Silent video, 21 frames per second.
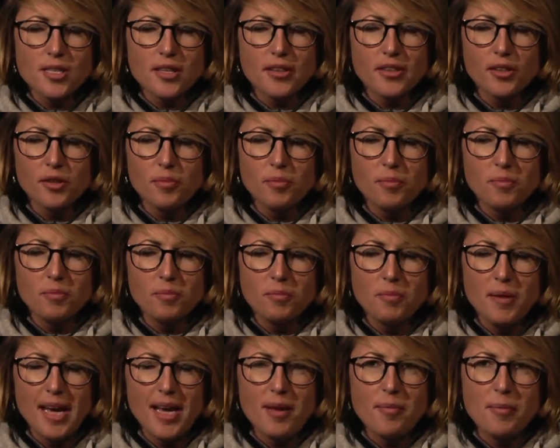I thought
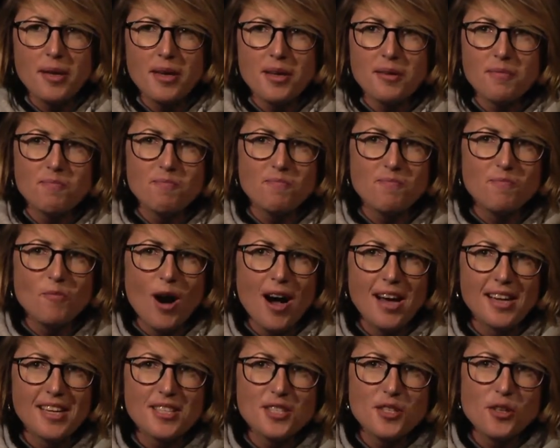maybe
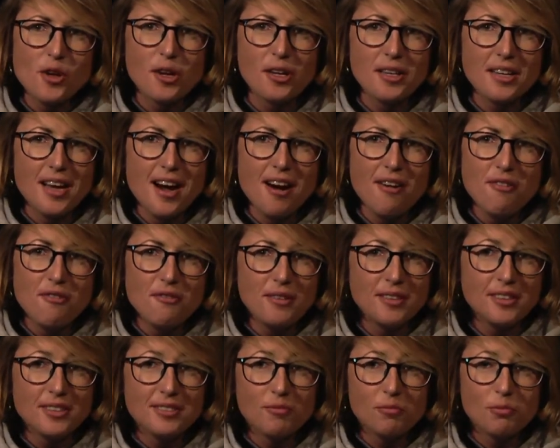1 is not enough, and